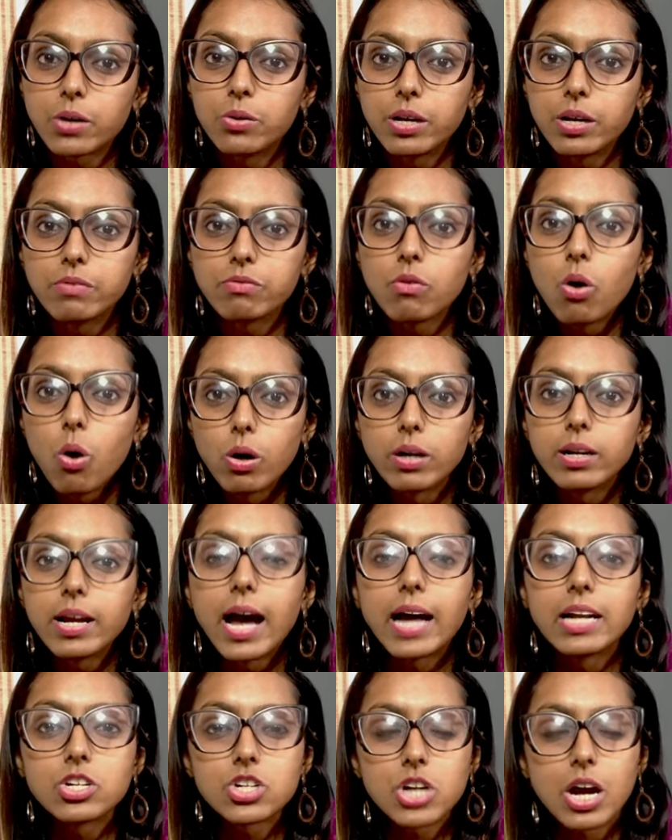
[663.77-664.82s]
could have gone
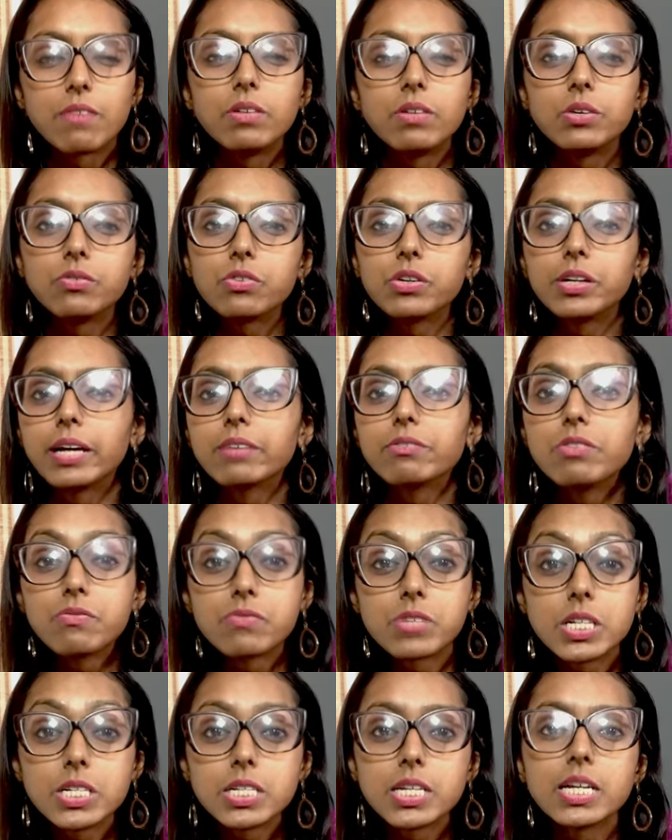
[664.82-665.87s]
and traveled for like
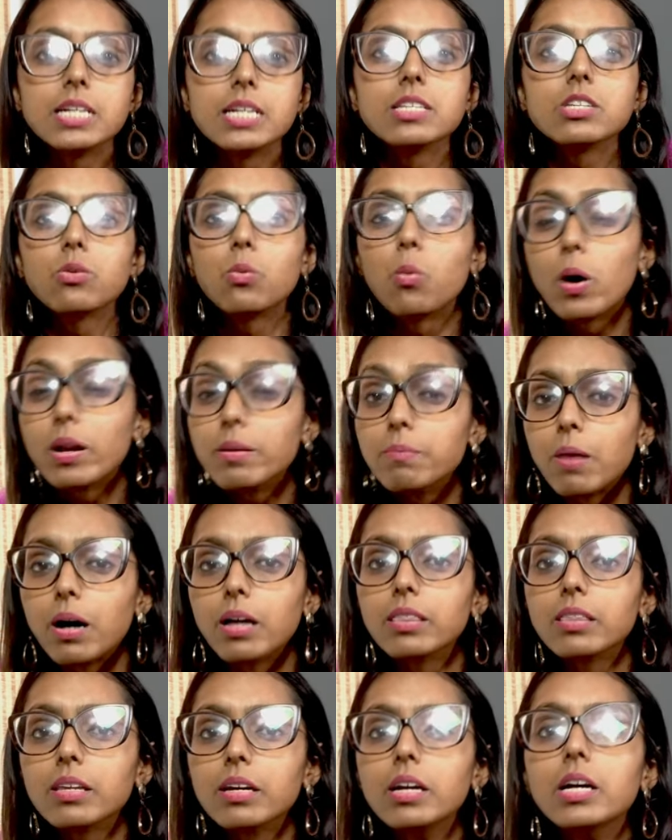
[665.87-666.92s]
15 days or 1 month